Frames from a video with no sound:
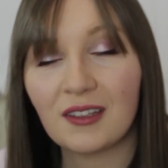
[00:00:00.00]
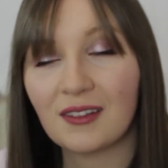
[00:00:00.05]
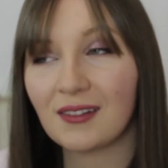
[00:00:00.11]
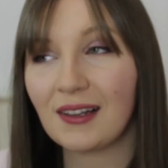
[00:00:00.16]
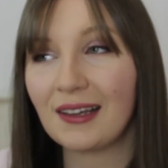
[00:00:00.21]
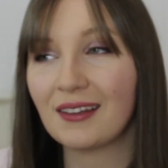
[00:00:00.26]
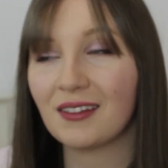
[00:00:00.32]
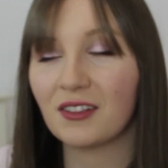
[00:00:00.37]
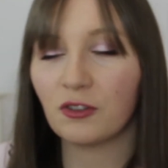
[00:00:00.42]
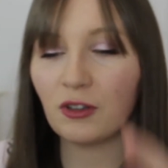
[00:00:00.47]
It's
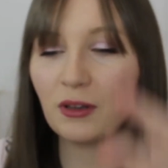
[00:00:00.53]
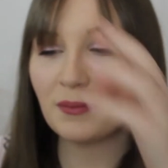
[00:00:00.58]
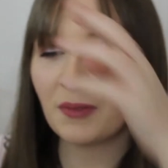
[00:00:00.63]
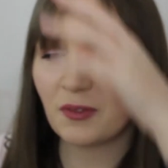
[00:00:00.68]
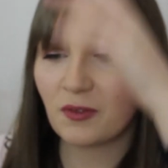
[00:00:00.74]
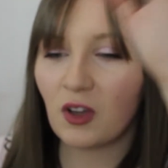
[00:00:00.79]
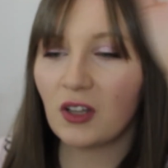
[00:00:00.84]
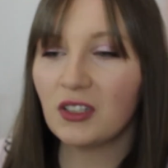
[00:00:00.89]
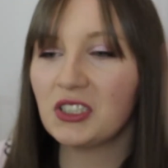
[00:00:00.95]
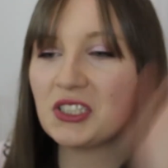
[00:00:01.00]
like a stream
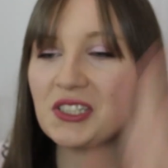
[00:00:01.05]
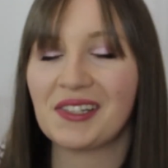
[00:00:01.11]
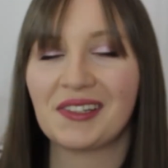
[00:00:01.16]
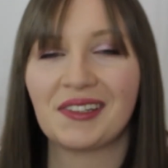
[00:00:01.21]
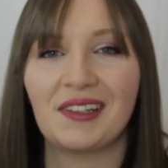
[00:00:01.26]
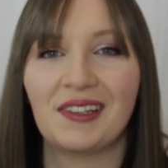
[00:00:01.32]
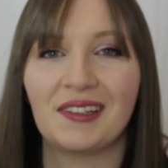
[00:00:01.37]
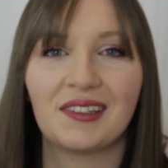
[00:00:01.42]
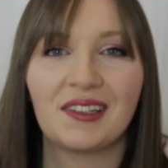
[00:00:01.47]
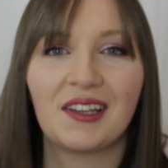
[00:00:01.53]
of
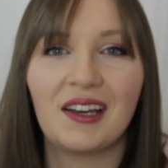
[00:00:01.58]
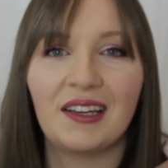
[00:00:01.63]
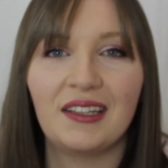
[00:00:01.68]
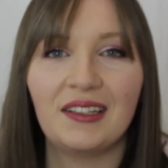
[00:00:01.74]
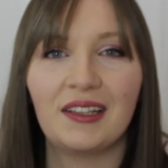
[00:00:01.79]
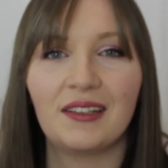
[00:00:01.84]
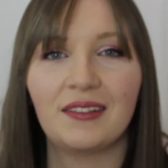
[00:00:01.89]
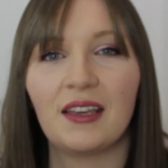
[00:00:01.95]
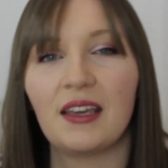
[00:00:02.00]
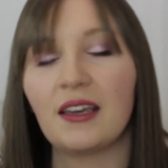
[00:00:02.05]
consciousness
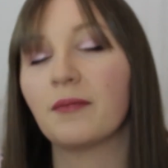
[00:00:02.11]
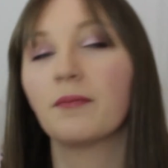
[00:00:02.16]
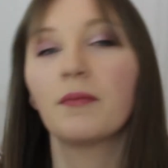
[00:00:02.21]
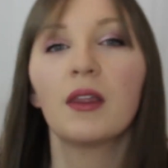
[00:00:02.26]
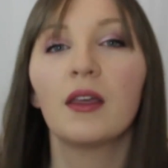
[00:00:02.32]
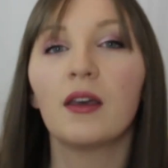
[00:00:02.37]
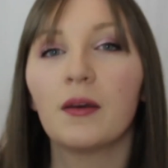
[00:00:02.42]
kind of thing.